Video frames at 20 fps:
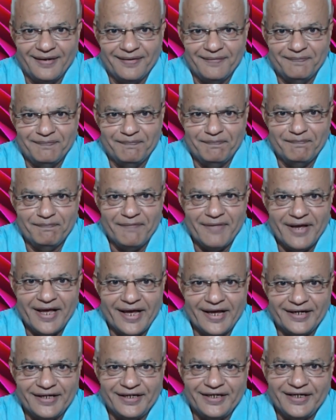
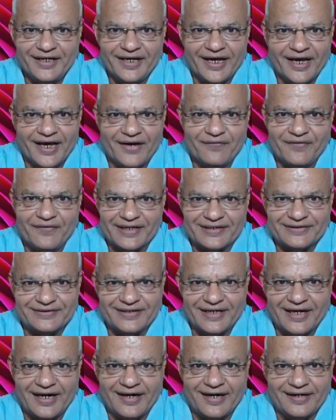many have
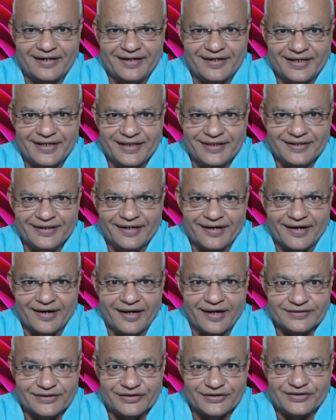excelled in the
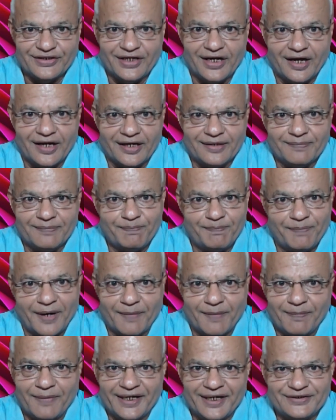Rajasthan
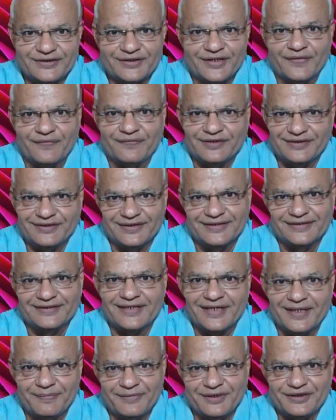Public Services
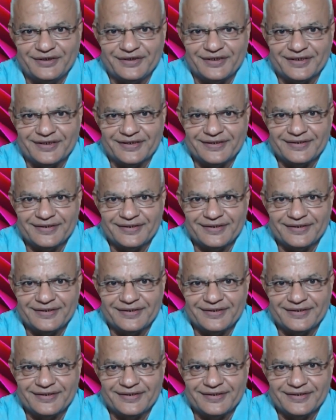Commission.